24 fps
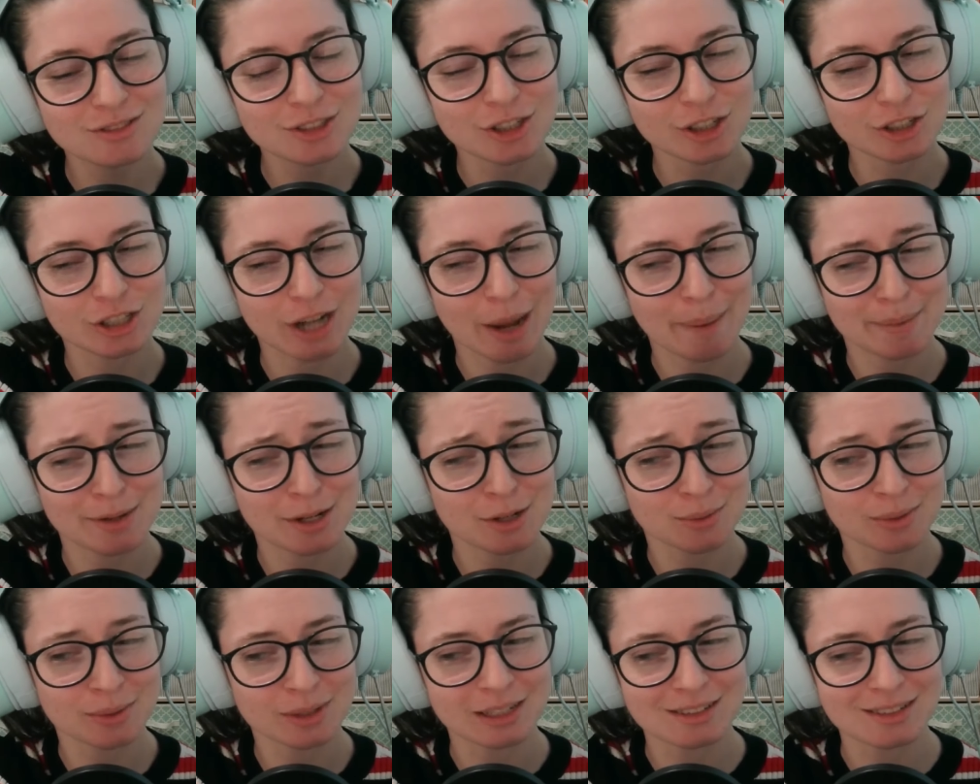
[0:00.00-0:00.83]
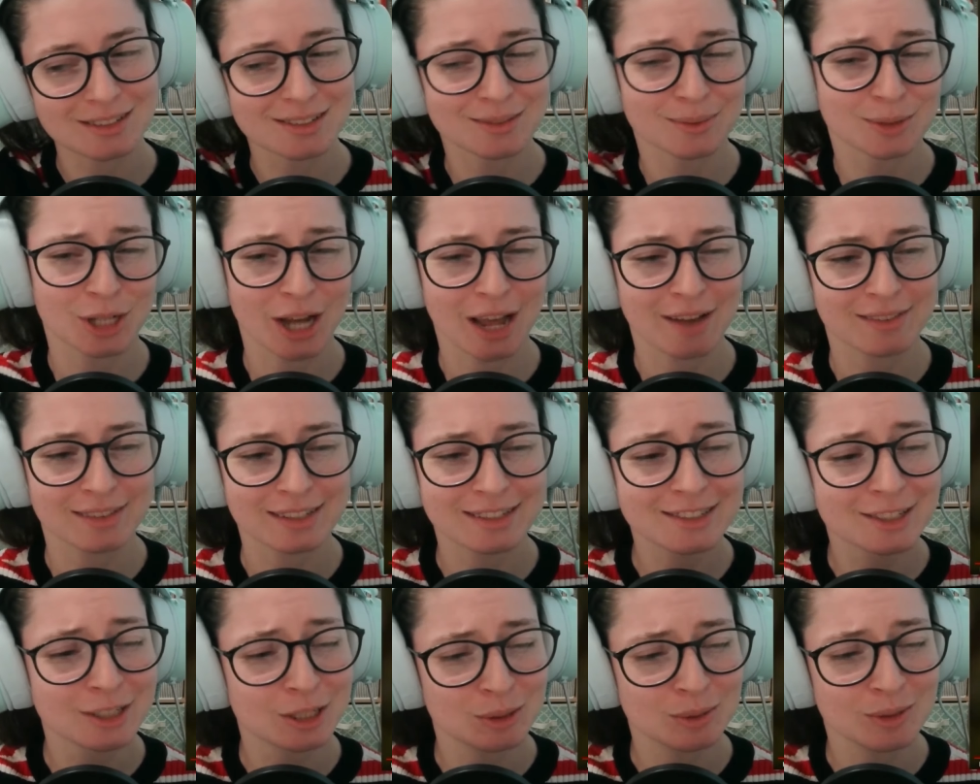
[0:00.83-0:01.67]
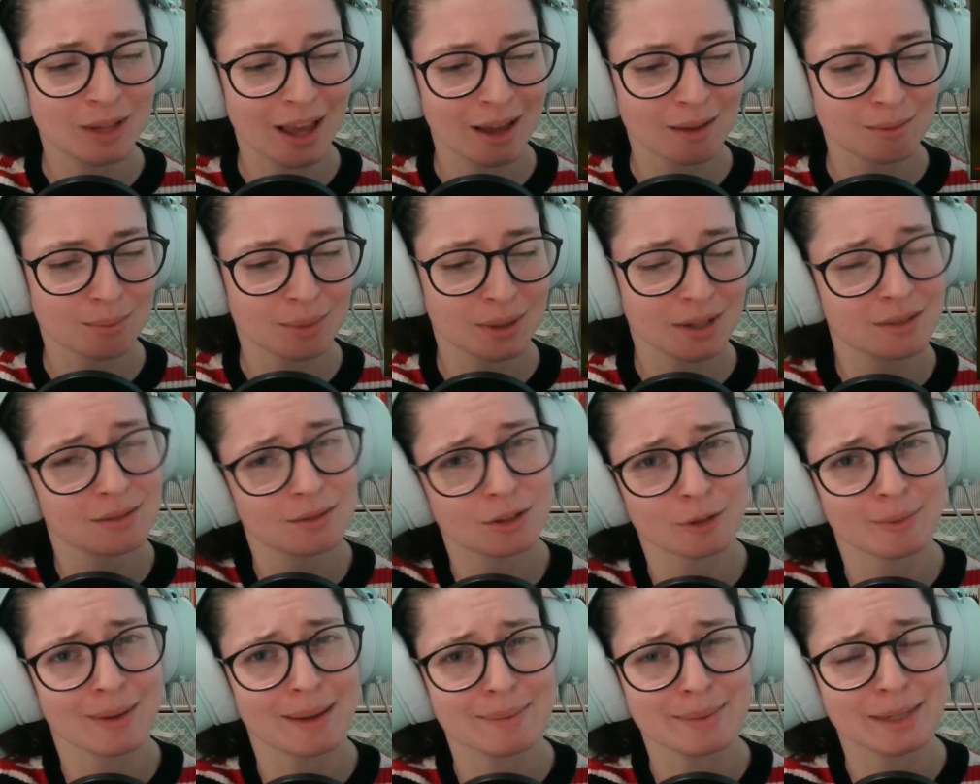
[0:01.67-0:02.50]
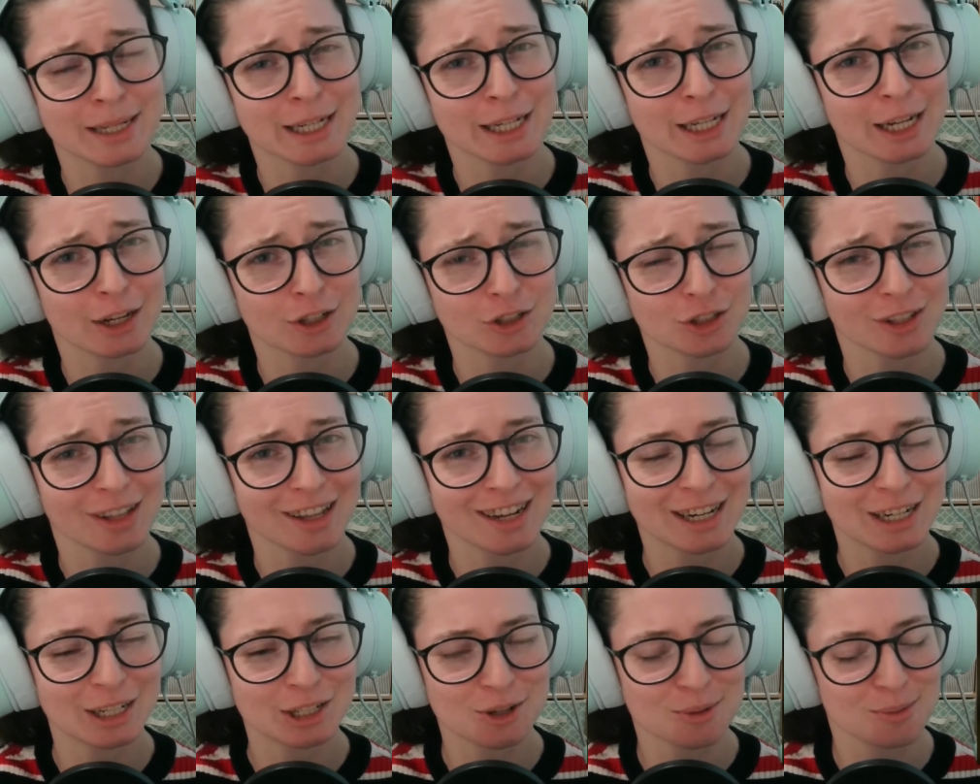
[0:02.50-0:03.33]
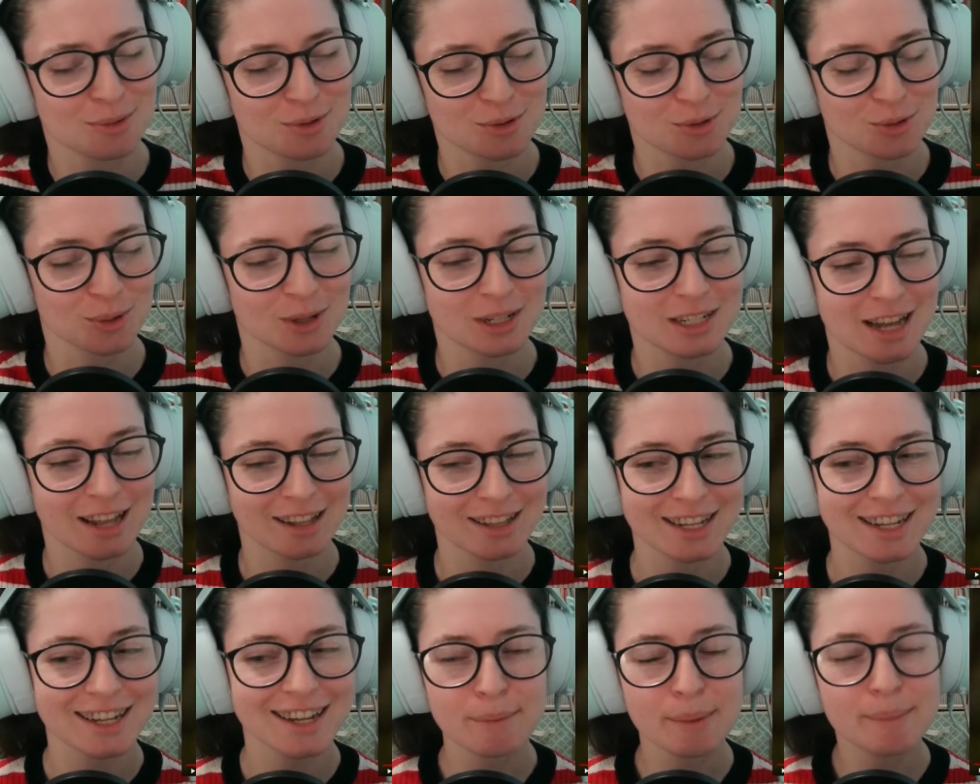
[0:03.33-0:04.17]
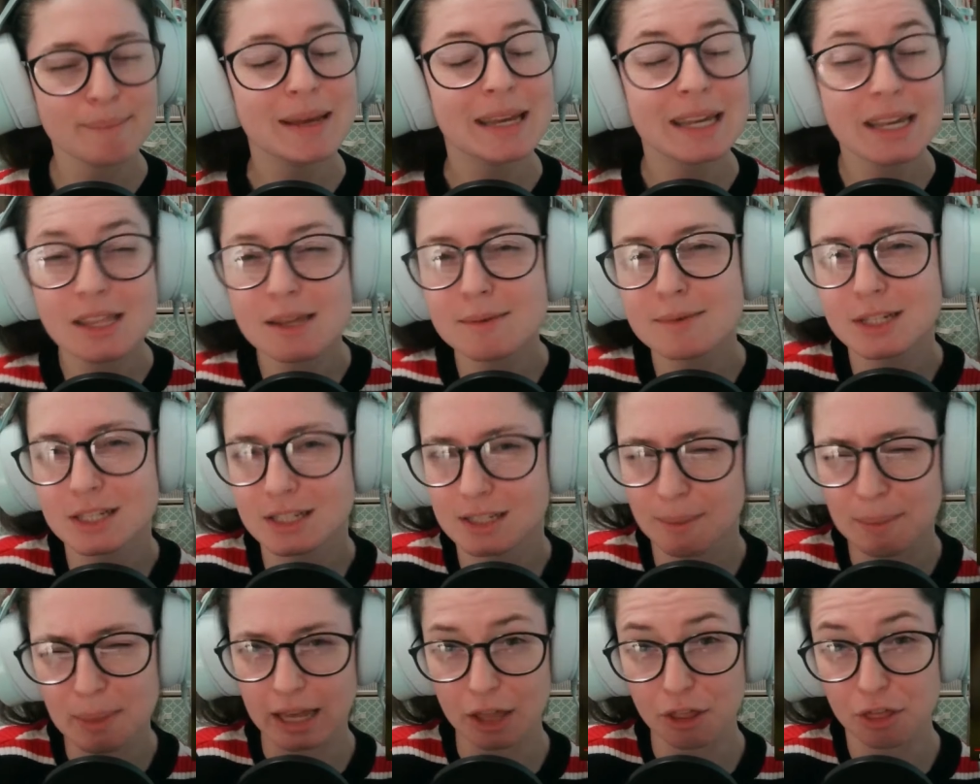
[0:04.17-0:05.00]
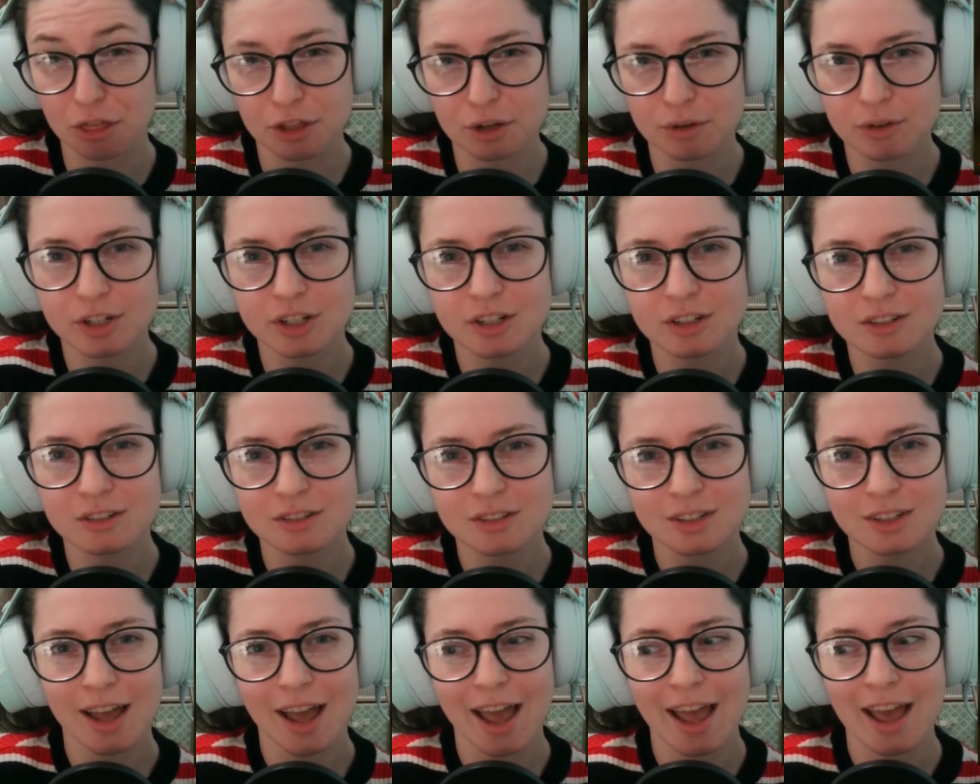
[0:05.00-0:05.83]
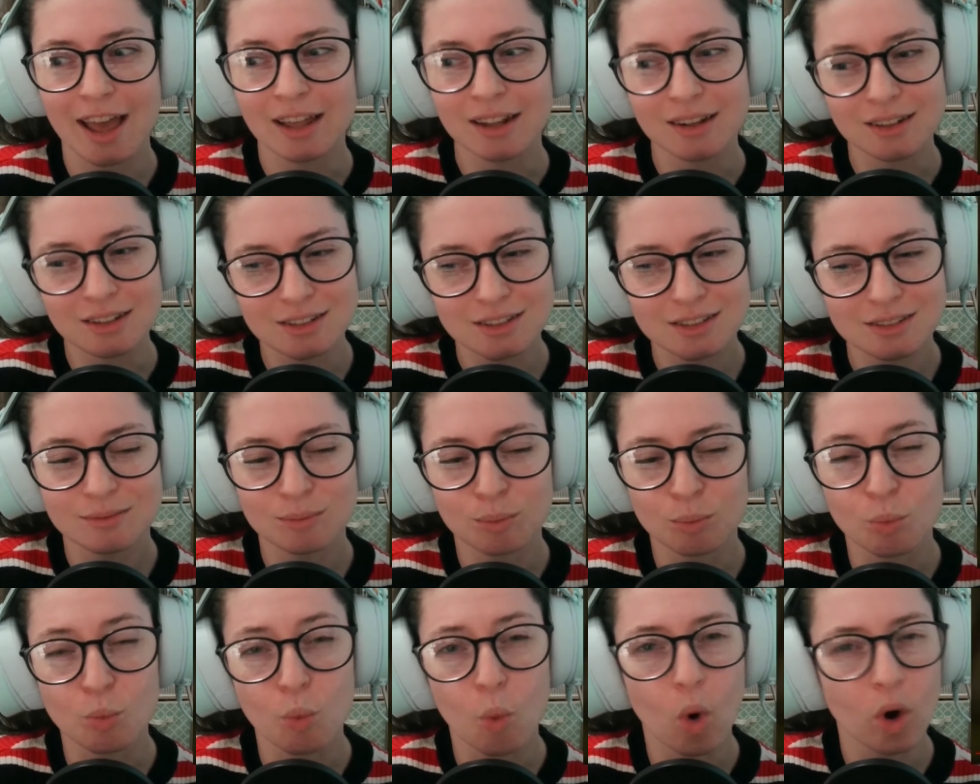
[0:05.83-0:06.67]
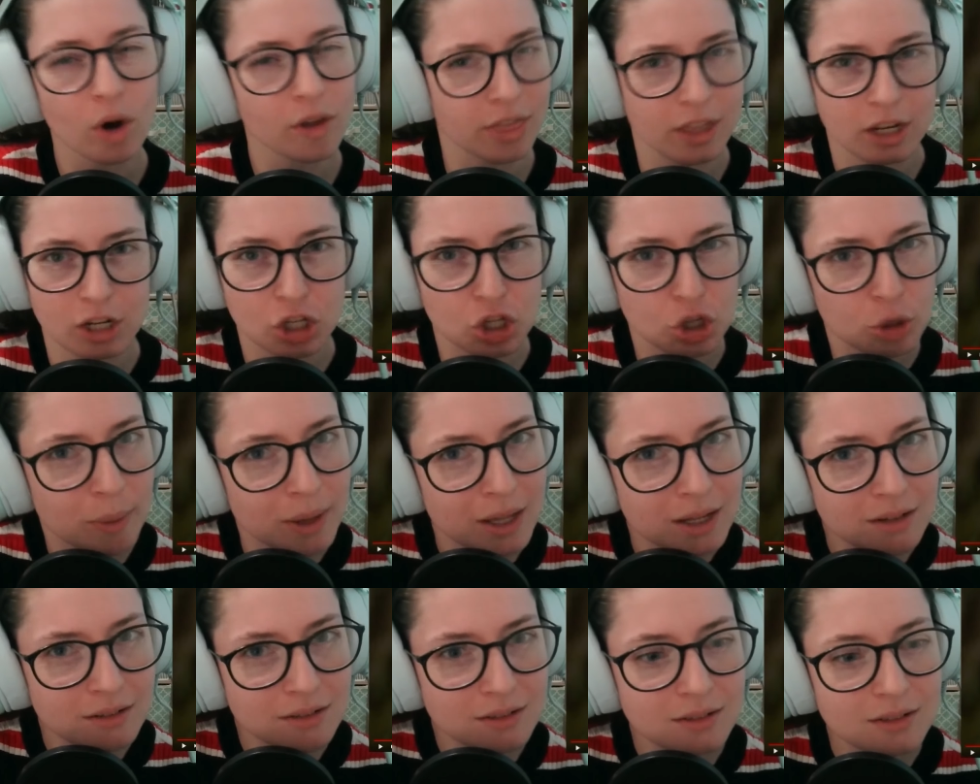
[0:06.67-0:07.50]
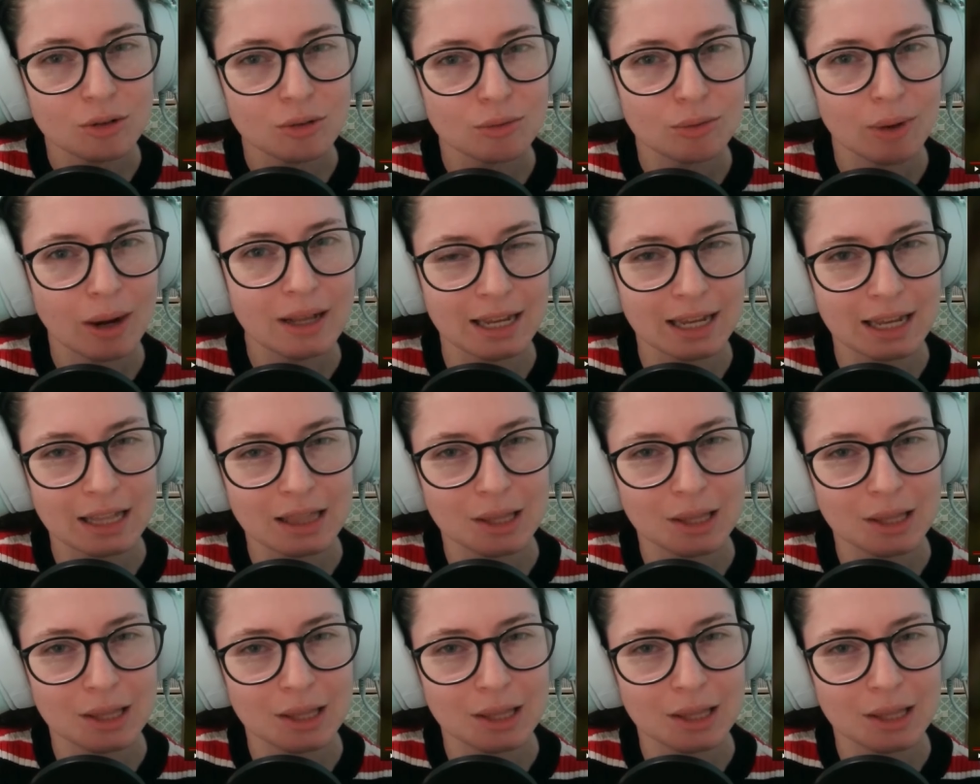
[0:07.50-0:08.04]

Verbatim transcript: their Japanese releases, which I haven't listened to yet, but there may be a connection there in terms of storytelling. But making them into something ethereal and more than human, right?